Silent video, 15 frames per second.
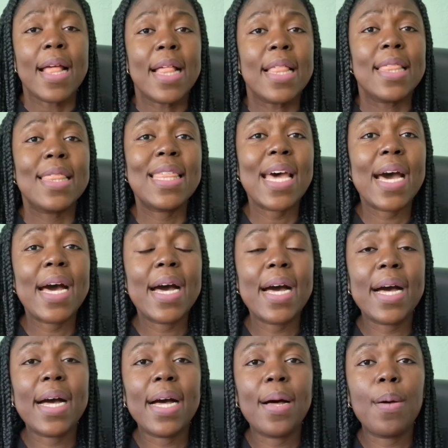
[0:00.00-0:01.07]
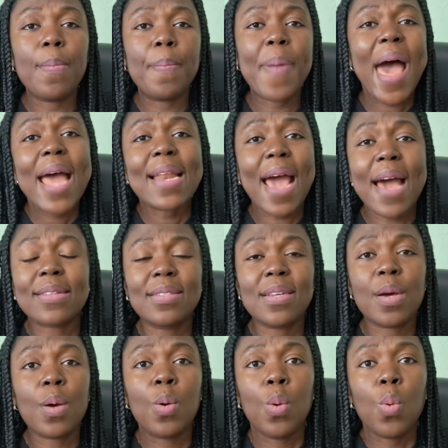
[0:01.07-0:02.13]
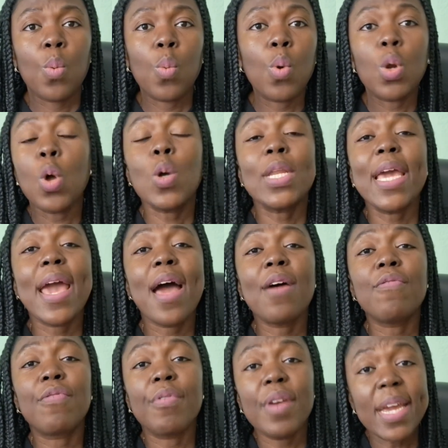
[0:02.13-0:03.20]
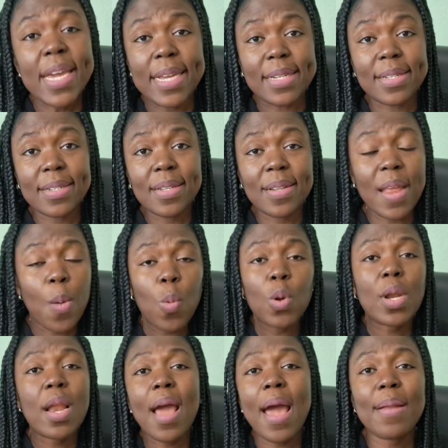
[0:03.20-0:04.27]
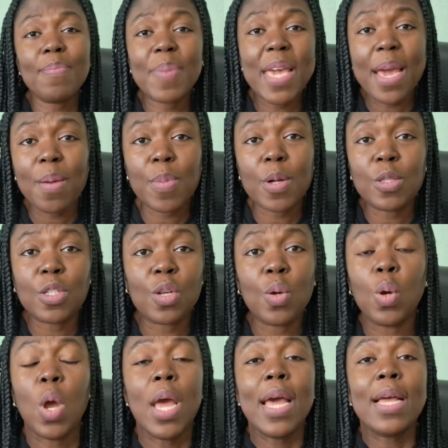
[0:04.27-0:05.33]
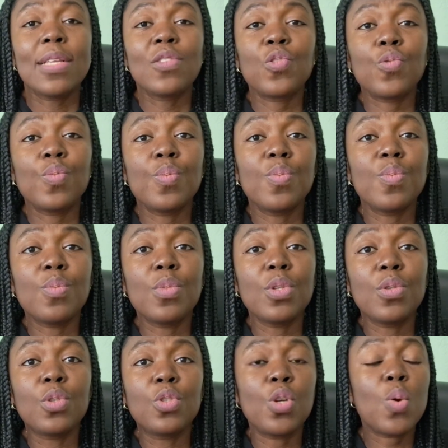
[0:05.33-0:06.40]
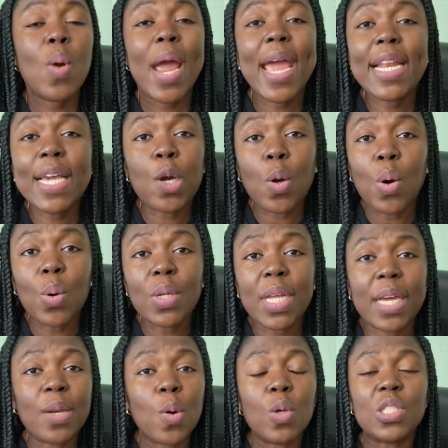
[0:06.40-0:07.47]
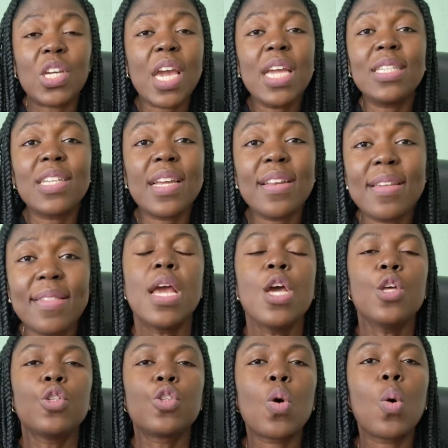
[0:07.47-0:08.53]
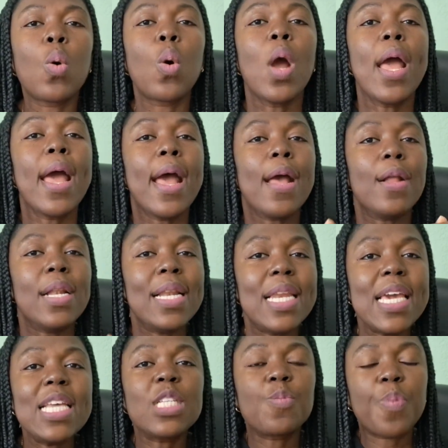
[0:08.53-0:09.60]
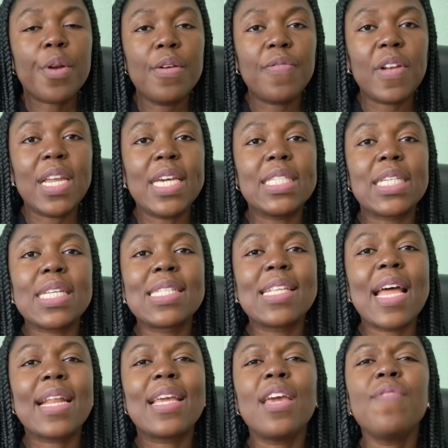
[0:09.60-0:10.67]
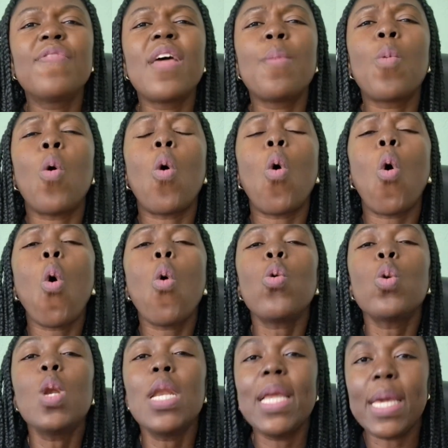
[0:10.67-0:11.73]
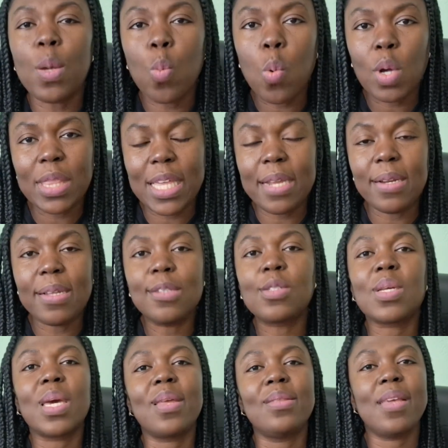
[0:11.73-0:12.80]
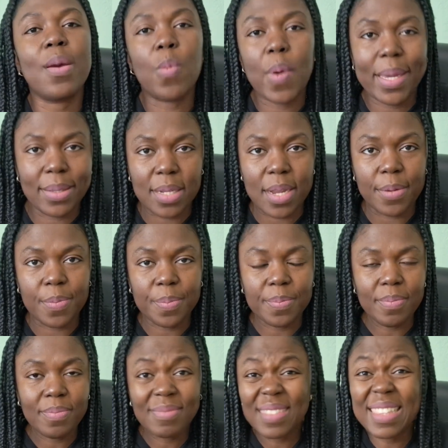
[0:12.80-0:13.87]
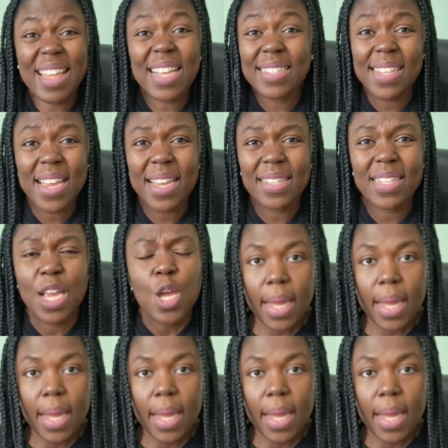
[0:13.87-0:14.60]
the bad actor will only have read. They will not be able to do any coding or change anything. So least privileges that give them only what they need to get their work done. That's it.